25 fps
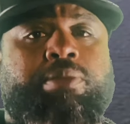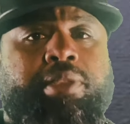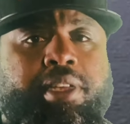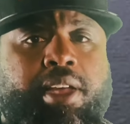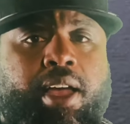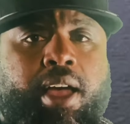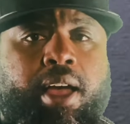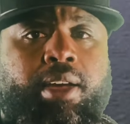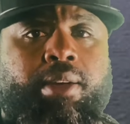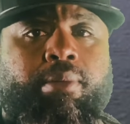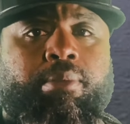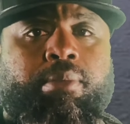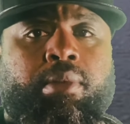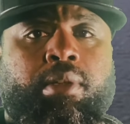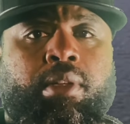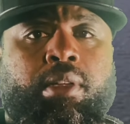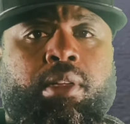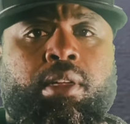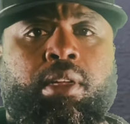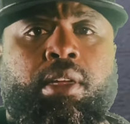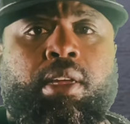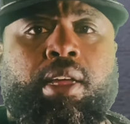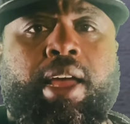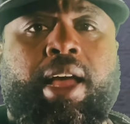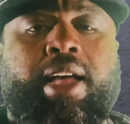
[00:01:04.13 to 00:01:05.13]
time
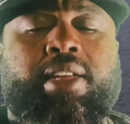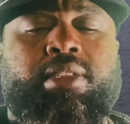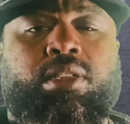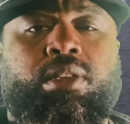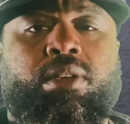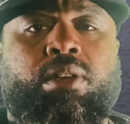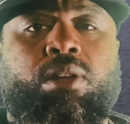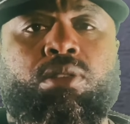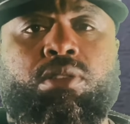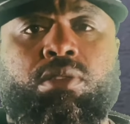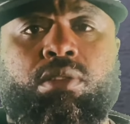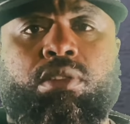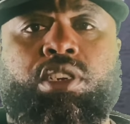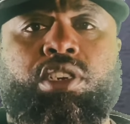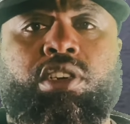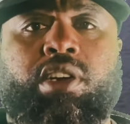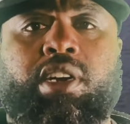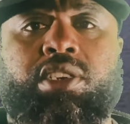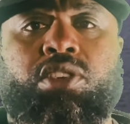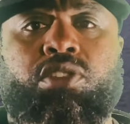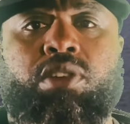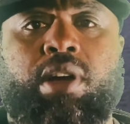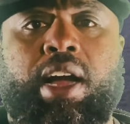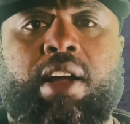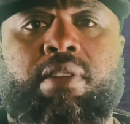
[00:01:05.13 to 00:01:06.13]
as a local
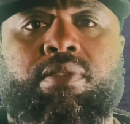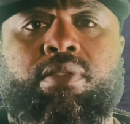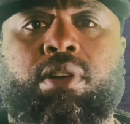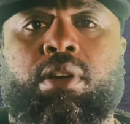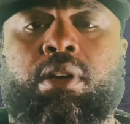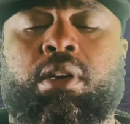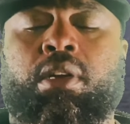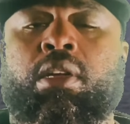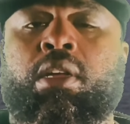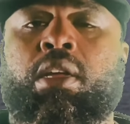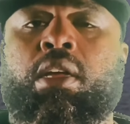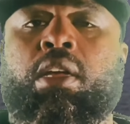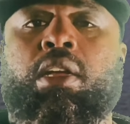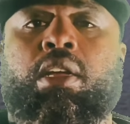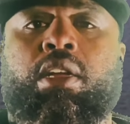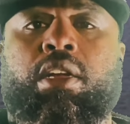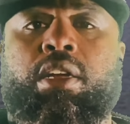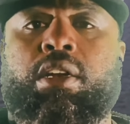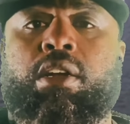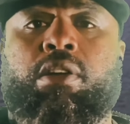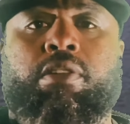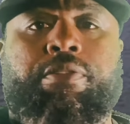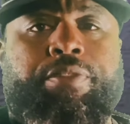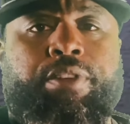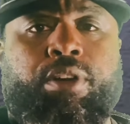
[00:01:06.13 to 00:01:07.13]
truck driver. You
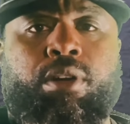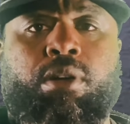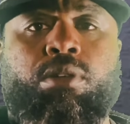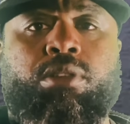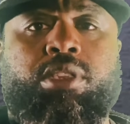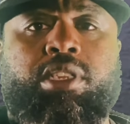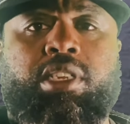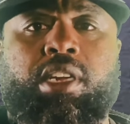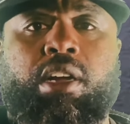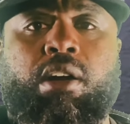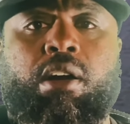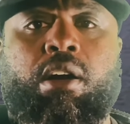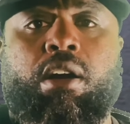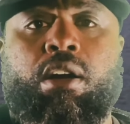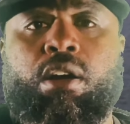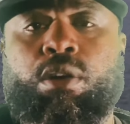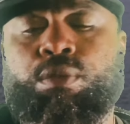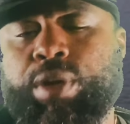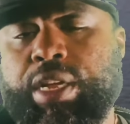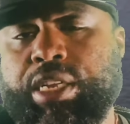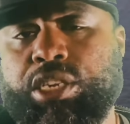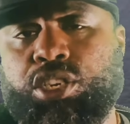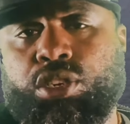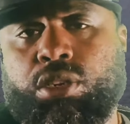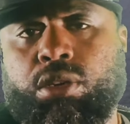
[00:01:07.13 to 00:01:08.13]
know, if you're OTR or
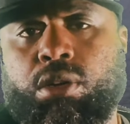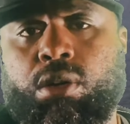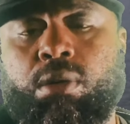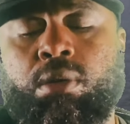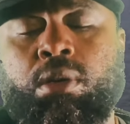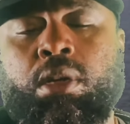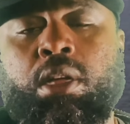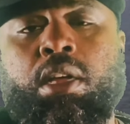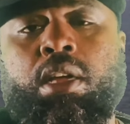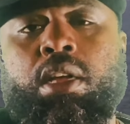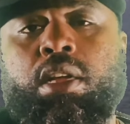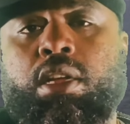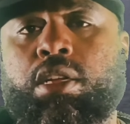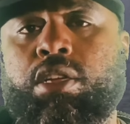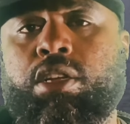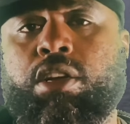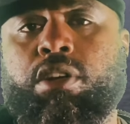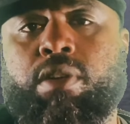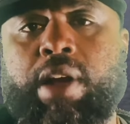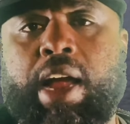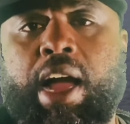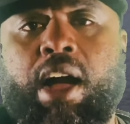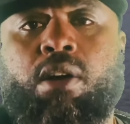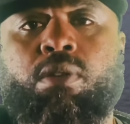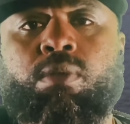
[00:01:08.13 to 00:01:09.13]
regional,
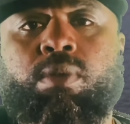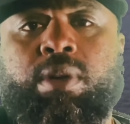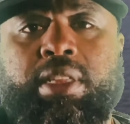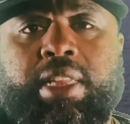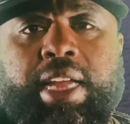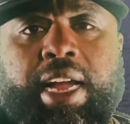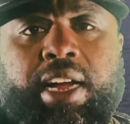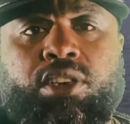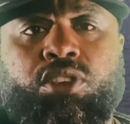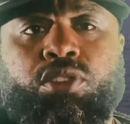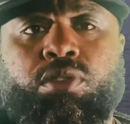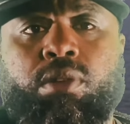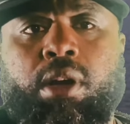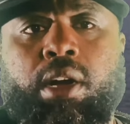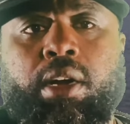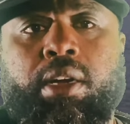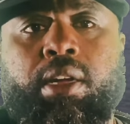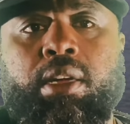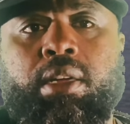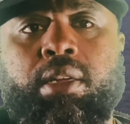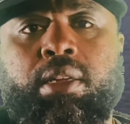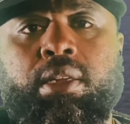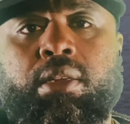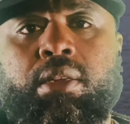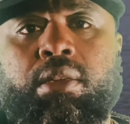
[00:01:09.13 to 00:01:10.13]
you're out with that truck
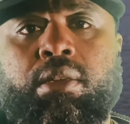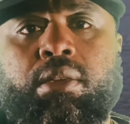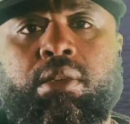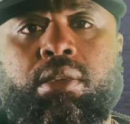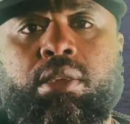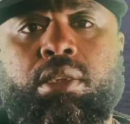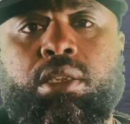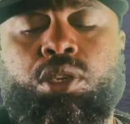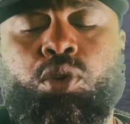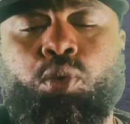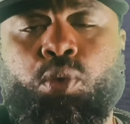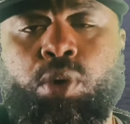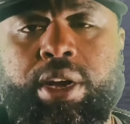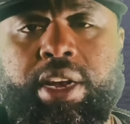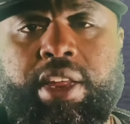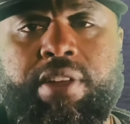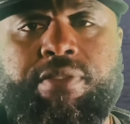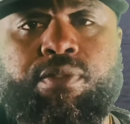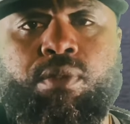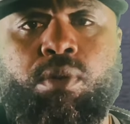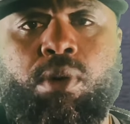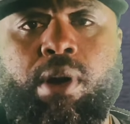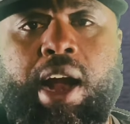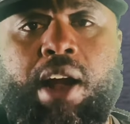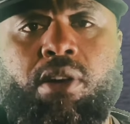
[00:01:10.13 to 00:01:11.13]

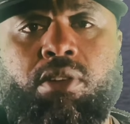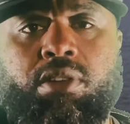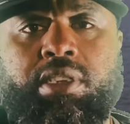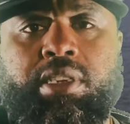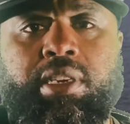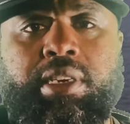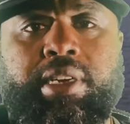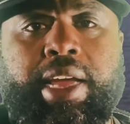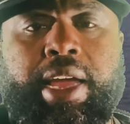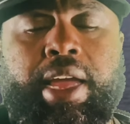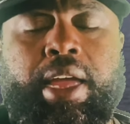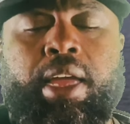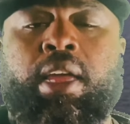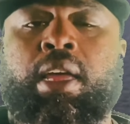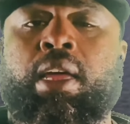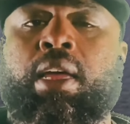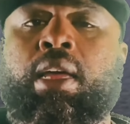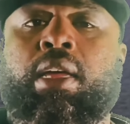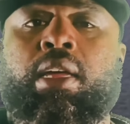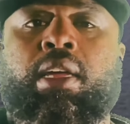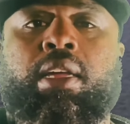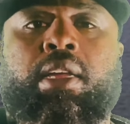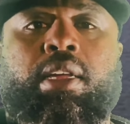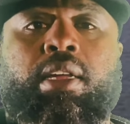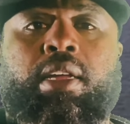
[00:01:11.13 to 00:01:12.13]
24 hours a
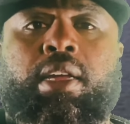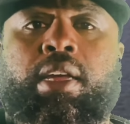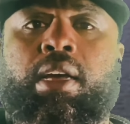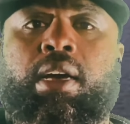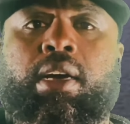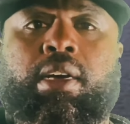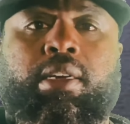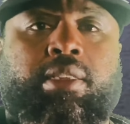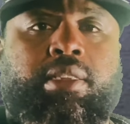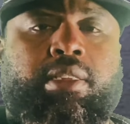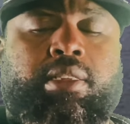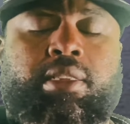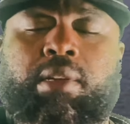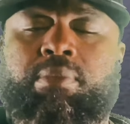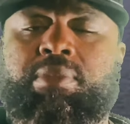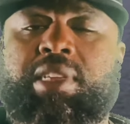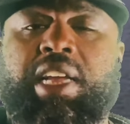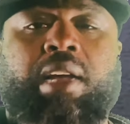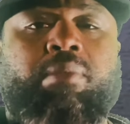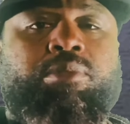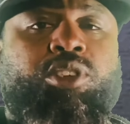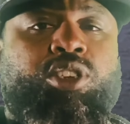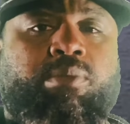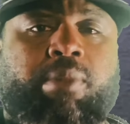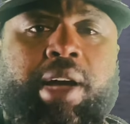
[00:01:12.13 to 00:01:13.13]
day. Uh,
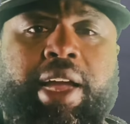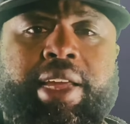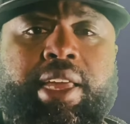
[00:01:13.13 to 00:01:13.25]
sometimes you might